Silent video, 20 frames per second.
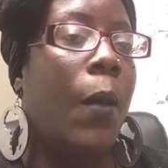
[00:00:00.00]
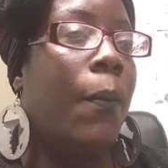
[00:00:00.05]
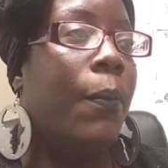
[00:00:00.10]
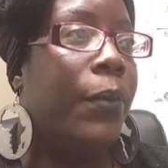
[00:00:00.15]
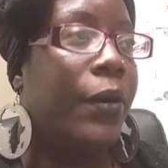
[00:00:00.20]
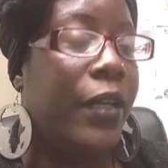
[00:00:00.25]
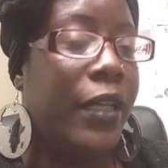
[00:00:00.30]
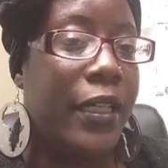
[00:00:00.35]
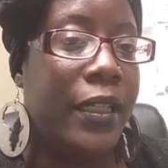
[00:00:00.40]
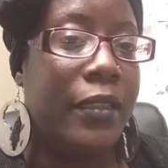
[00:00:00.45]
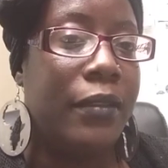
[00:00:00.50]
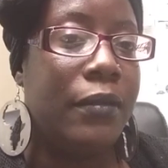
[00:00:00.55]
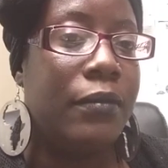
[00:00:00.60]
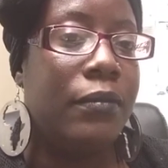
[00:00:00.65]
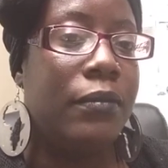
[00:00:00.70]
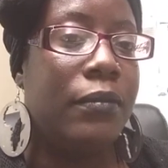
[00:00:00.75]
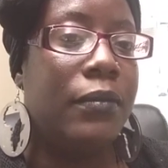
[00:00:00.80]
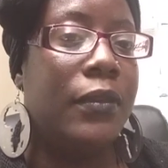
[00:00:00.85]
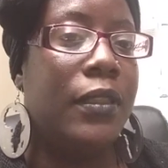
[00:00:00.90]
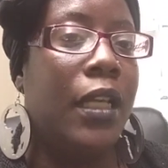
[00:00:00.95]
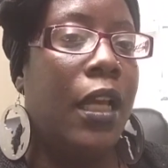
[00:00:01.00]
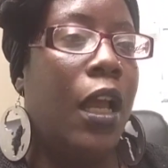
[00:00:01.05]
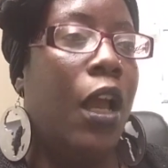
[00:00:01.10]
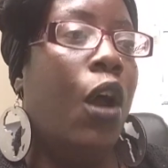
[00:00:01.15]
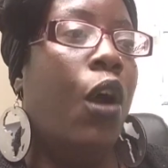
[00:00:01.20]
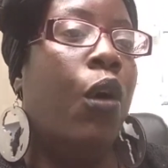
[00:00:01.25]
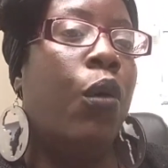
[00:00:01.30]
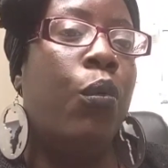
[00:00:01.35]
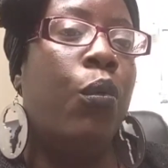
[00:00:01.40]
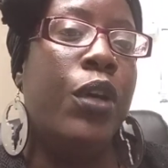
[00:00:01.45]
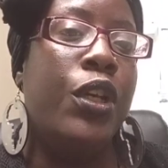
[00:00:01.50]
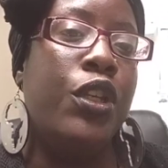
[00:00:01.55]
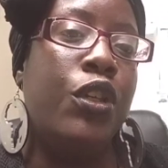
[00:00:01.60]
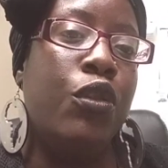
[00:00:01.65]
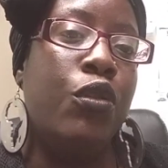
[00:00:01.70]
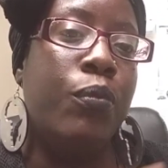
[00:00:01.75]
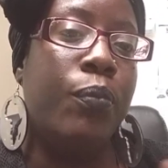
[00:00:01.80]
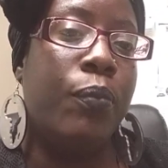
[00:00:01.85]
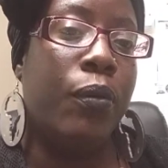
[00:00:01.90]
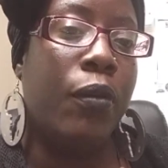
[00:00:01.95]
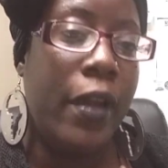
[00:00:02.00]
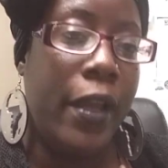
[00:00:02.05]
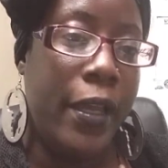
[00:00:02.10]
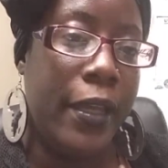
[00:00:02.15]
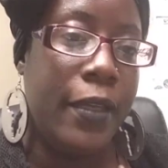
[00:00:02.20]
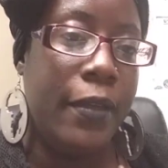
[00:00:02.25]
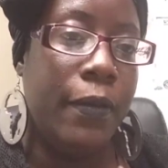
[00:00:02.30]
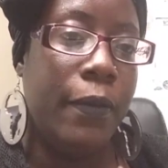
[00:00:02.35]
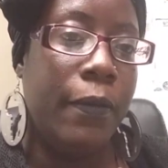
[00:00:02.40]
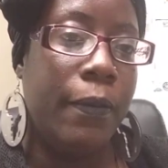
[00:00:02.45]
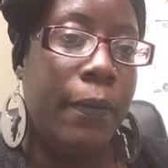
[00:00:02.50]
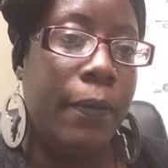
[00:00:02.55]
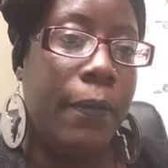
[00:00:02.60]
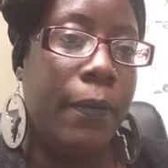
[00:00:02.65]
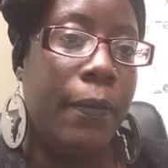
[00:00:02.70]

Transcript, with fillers: But when you pray